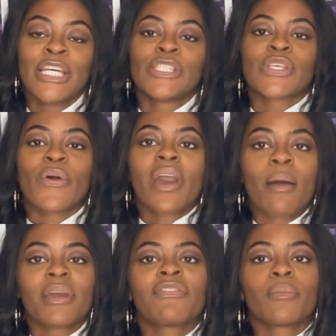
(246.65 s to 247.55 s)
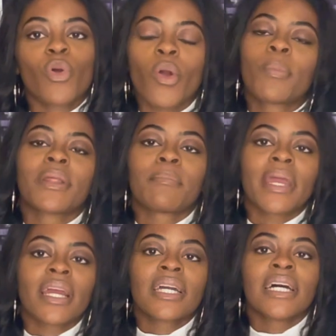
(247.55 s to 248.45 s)
So coming from corporate
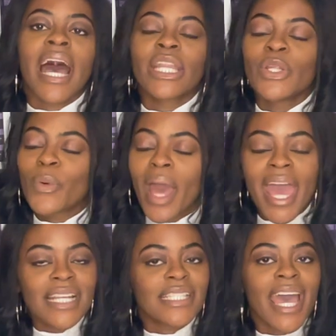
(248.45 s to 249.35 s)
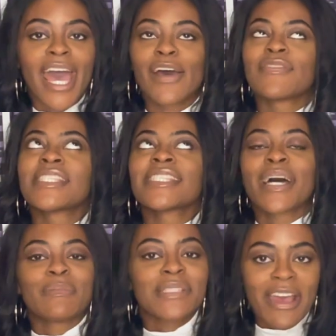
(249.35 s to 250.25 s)
America, I knew I had to have
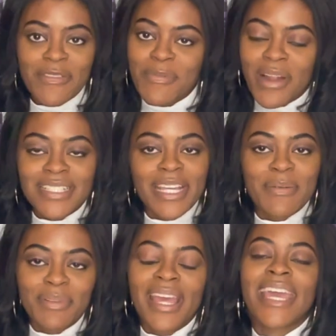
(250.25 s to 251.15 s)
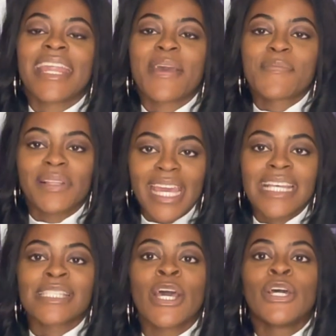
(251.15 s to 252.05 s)
some type of project plan in
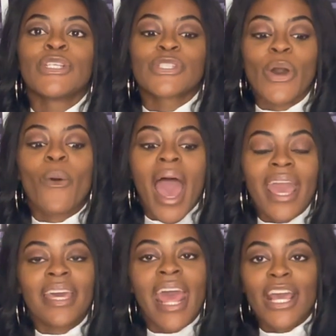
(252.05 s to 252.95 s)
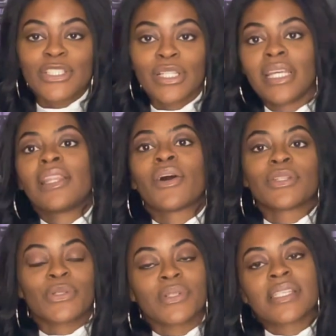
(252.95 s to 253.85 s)
place so I could actually
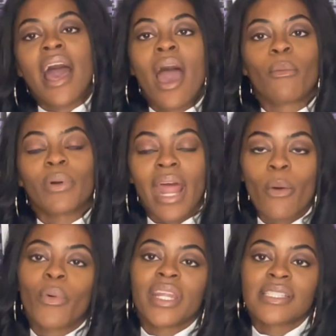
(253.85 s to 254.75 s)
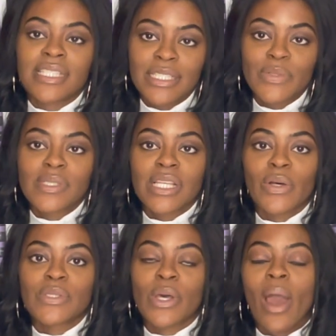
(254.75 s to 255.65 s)
launch on time when I wanted to do
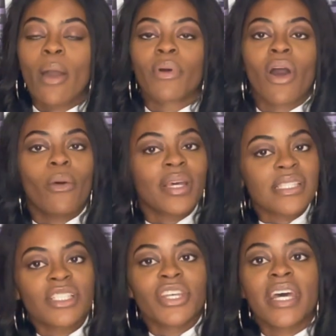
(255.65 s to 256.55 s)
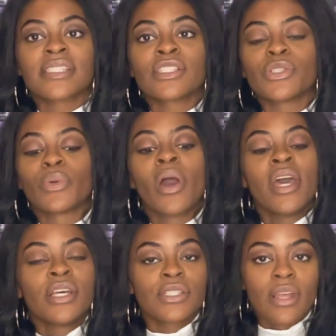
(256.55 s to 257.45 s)
so. So I would always suggest to
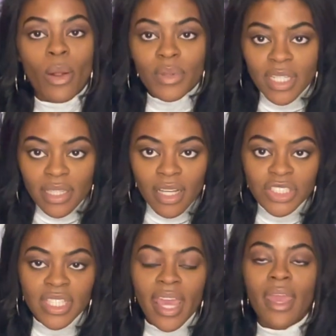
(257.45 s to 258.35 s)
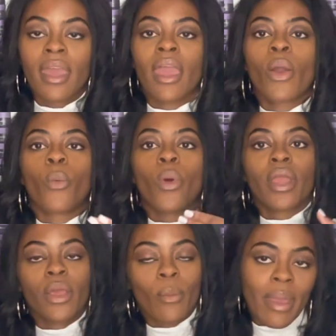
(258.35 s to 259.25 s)
start with your launch date and
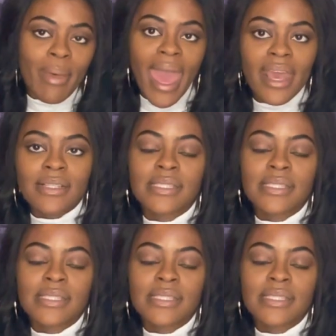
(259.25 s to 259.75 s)
work your way back.